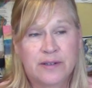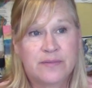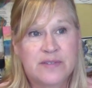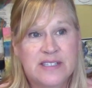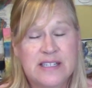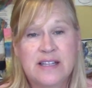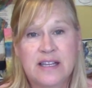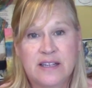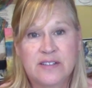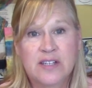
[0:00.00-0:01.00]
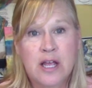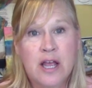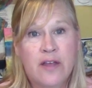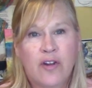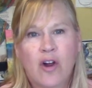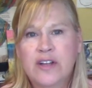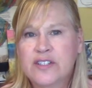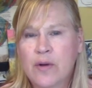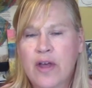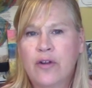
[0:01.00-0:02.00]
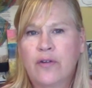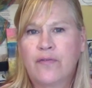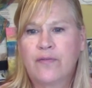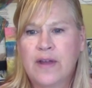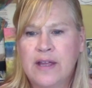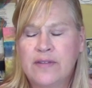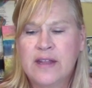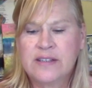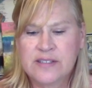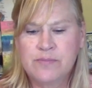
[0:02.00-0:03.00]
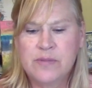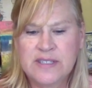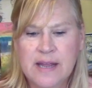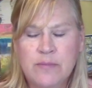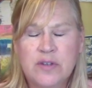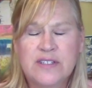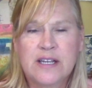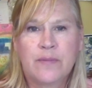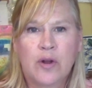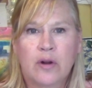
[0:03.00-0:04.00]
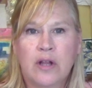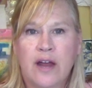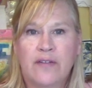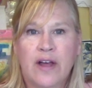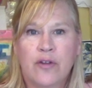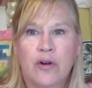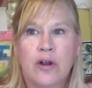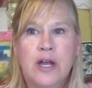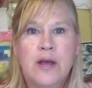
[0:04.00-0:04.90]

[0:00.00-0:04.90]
see these. There are also in this same museum, there are a lot of other